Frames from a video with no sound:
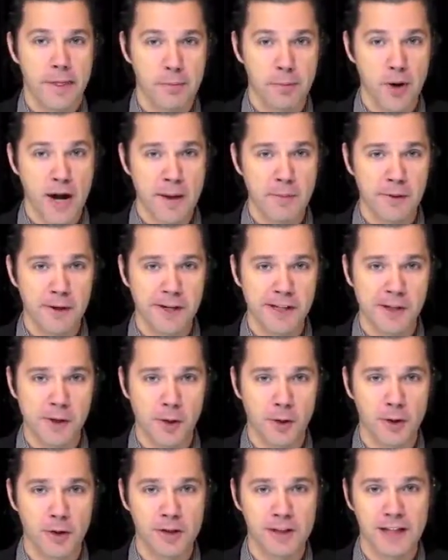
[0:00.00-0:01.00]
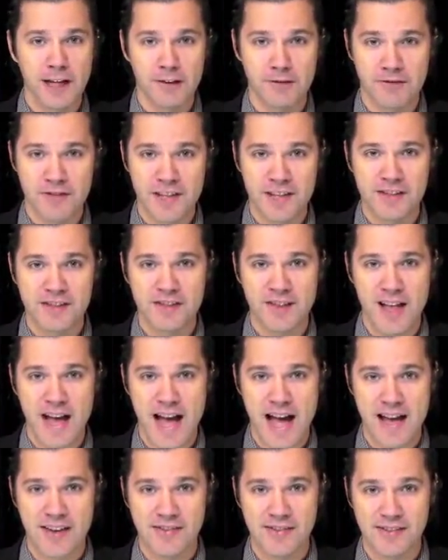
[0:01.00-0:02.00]
The primary goal of this
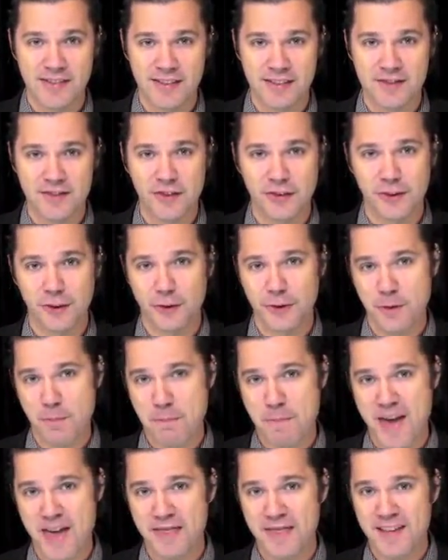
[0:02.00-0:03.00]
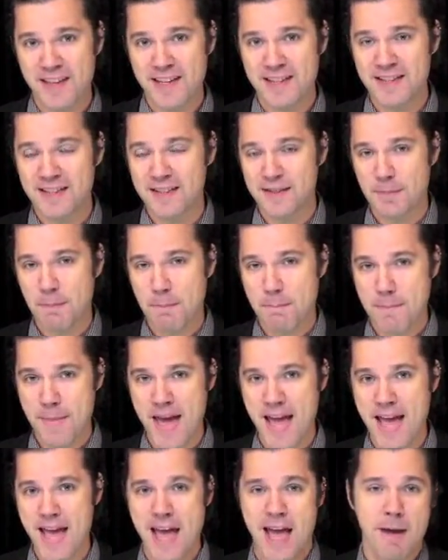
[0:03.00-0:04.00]
class is to learn the methods,
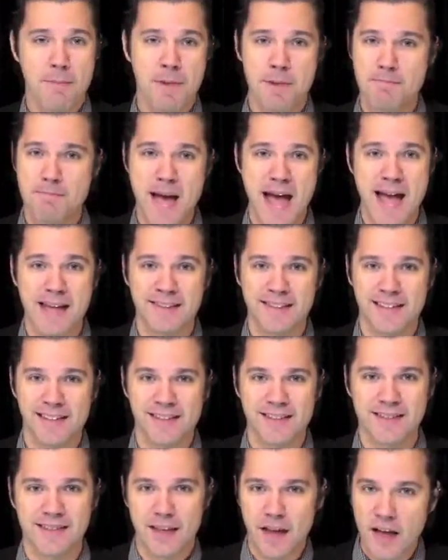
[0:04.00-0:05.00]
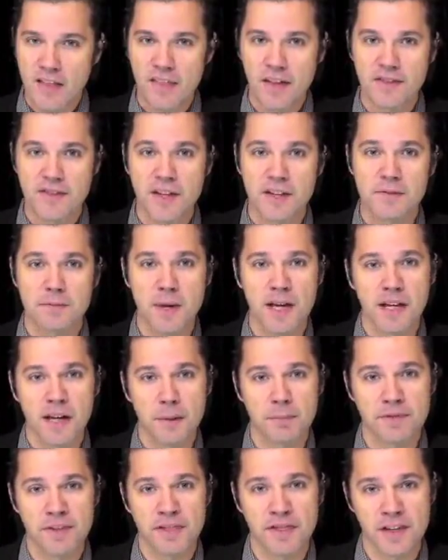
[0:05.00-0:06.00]
mayhem, and madness that does make
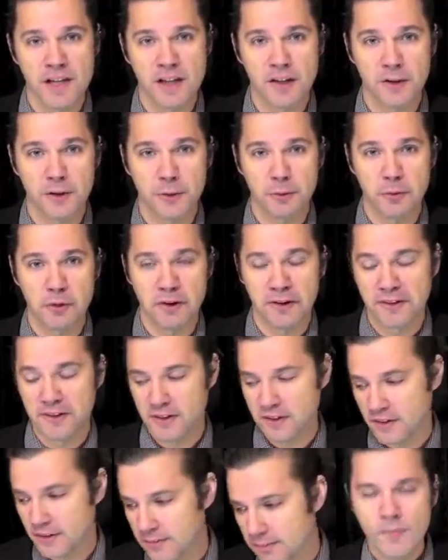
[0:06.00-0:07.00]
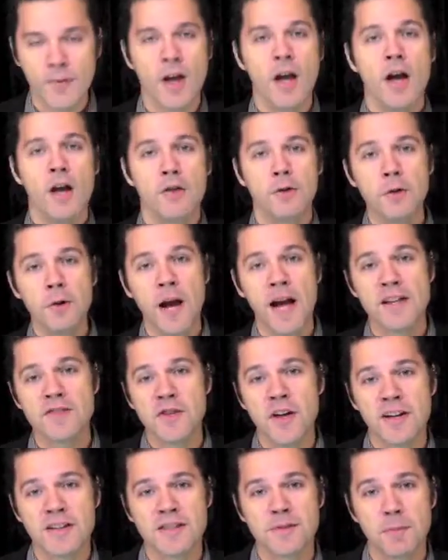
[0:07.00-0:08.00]
up the theater world. Through
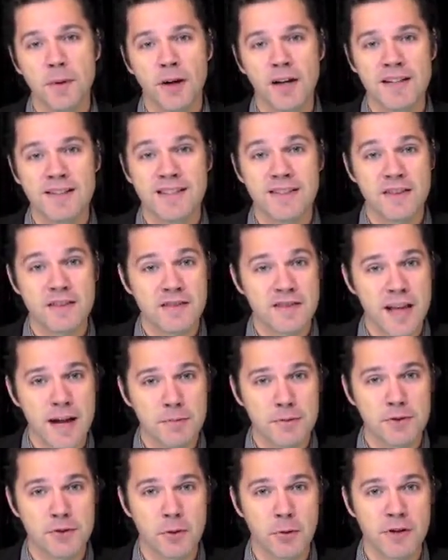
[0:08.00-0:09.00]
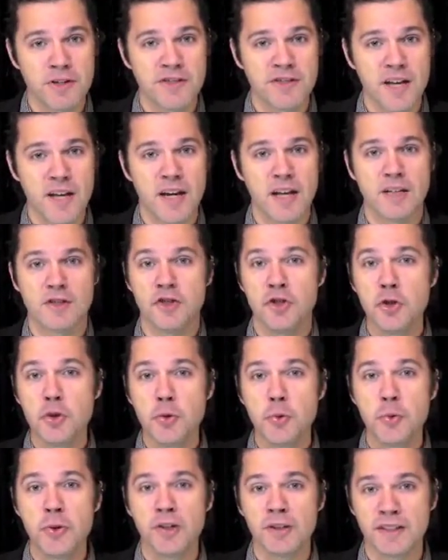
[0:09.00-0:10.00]
hands-on experience in this laboratory setting,
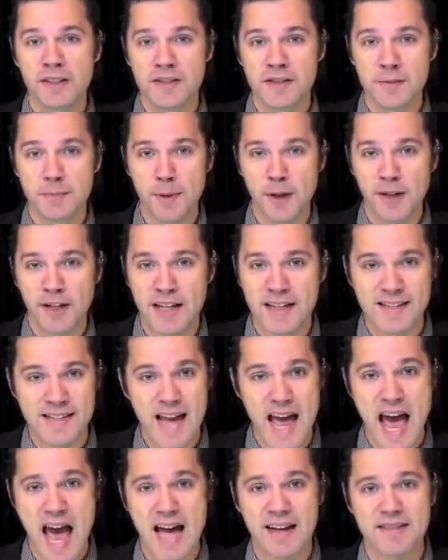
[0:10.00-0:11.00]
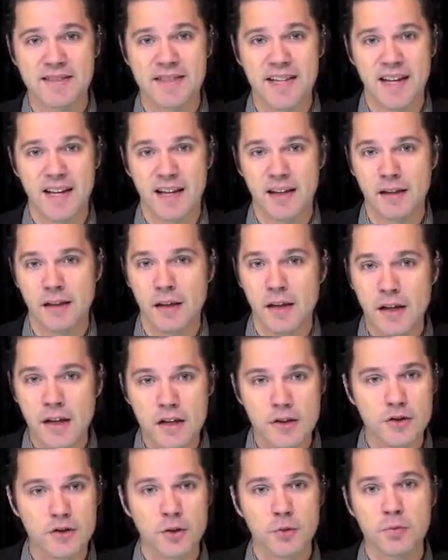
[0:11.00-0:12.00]
you will experience acting,
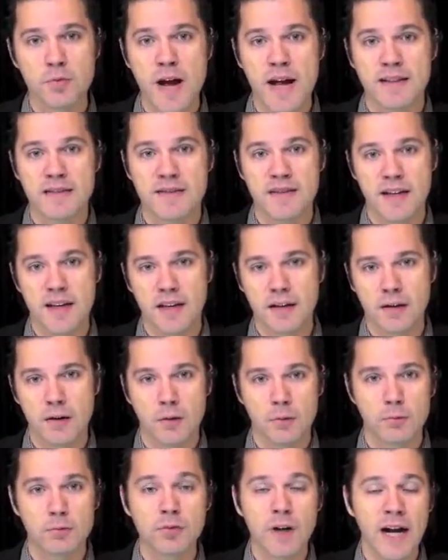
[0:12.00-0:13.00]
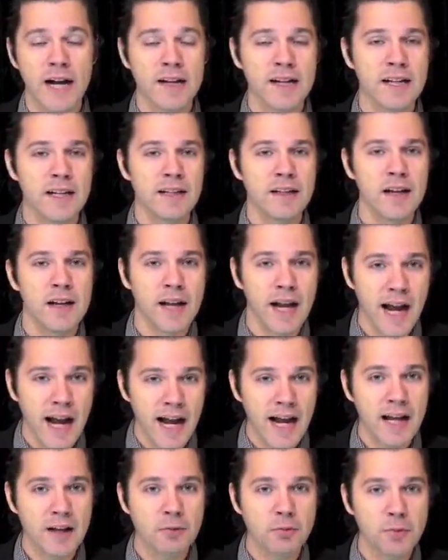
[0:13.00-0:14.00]
directing, writing,
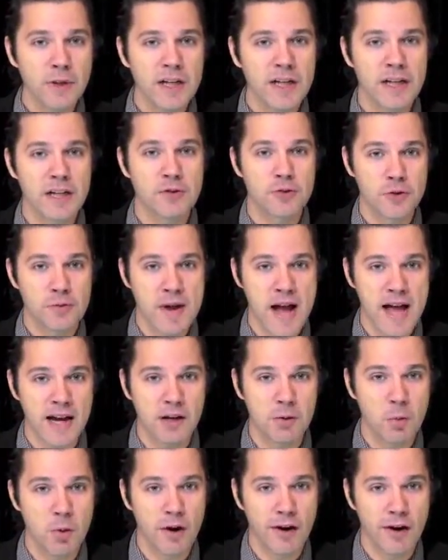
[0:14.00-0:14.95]
and reading dramatic